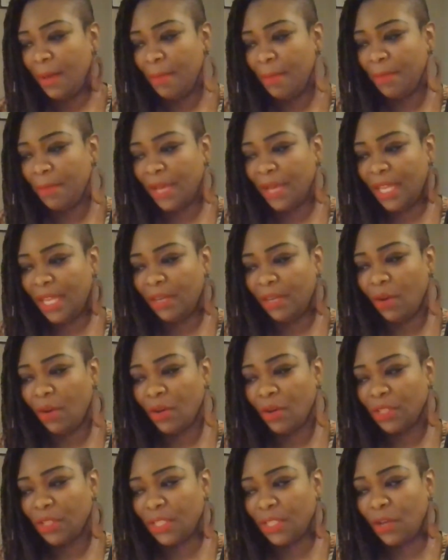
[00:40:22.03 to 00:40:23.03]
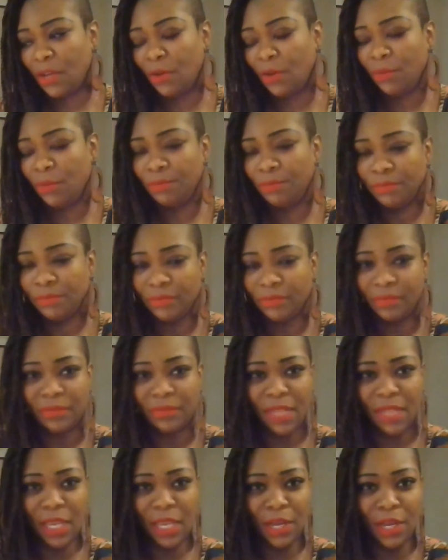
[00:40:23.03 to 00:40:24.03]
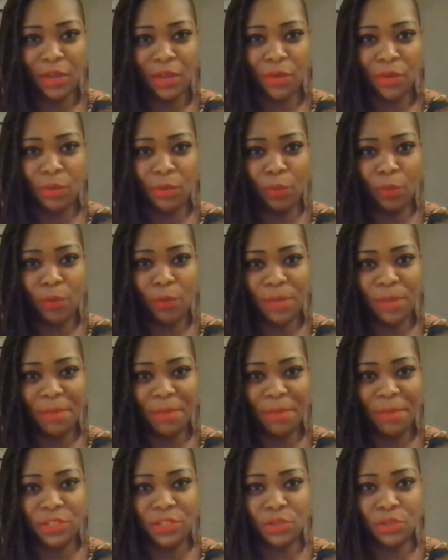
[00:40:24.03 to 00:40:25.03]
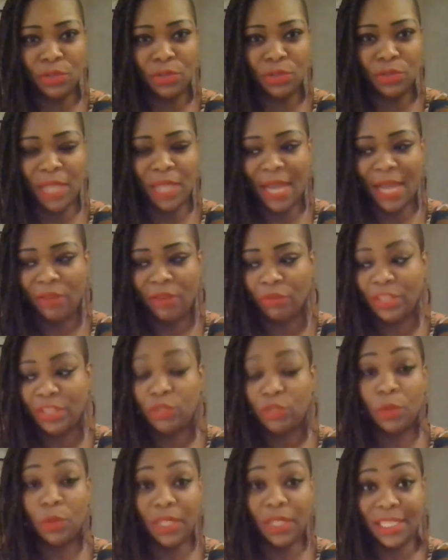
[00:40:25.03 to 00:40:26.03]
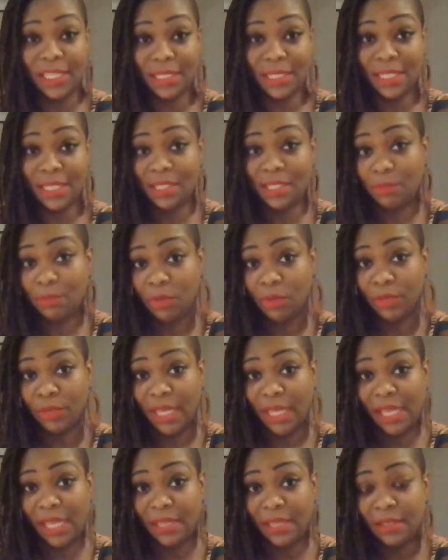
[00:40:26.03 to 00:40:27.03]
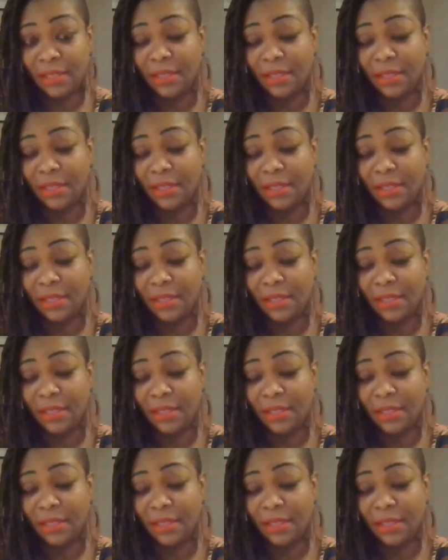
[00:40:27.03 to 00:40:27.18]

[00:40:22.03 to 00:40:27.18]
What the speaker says: But also, we may do like ritualistic smoking.